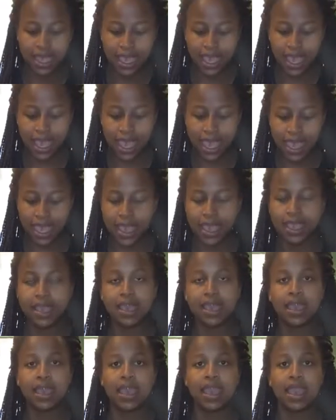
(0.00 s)

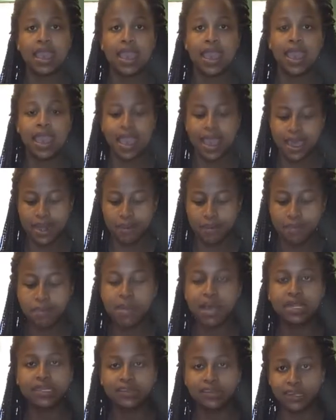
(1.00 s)
egg and
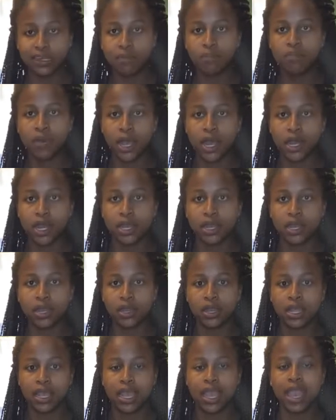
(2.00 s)
melted
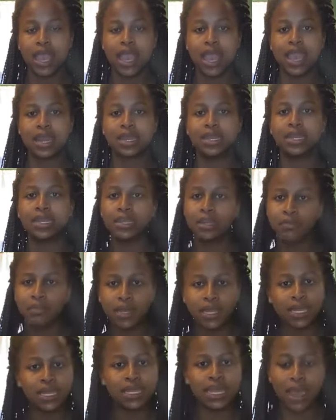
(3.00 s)
butter and a little
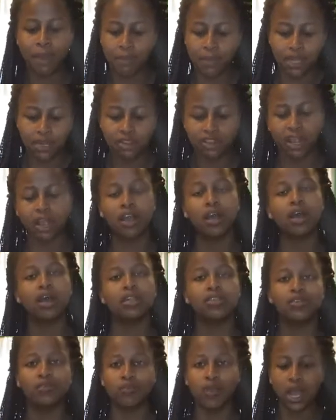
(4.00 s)
bit of lemon to cut
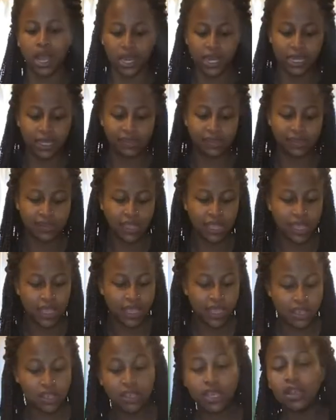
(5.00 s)
the rawness.
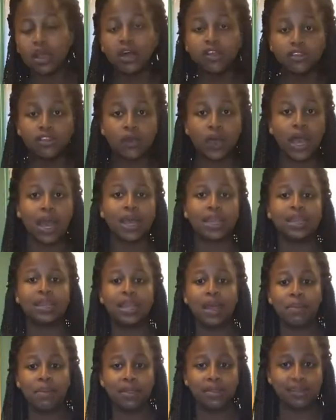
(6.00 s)
You could also add
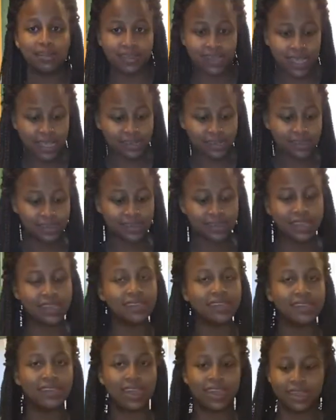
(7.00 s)
lemon zest.
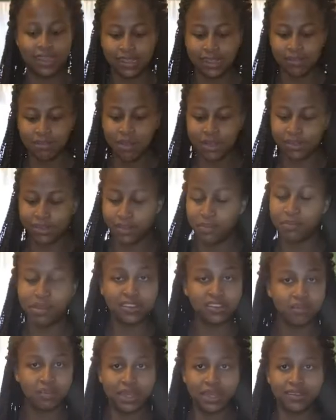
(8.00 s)
It's in the
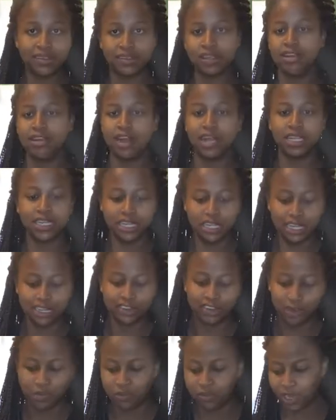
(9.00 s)
measurements are all in the
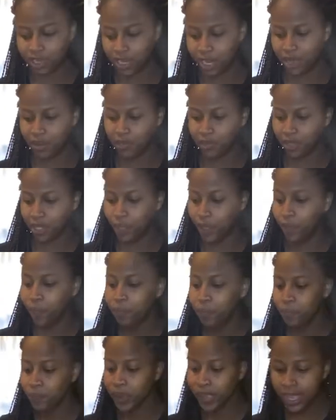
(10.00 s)
description down
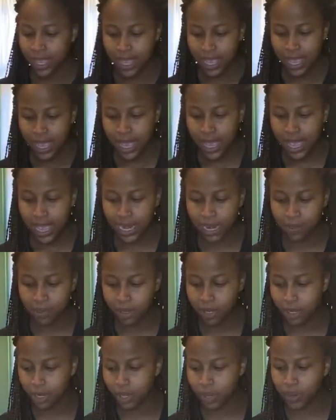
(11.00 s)
below. And I'm
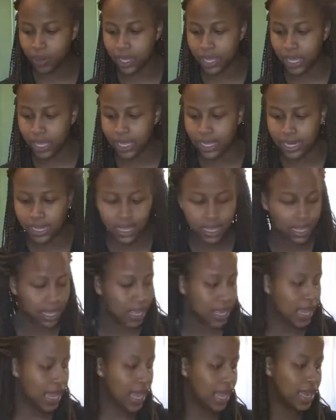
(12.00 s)
gonna go ahead
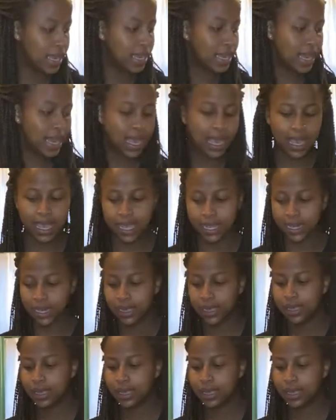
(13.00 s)
and add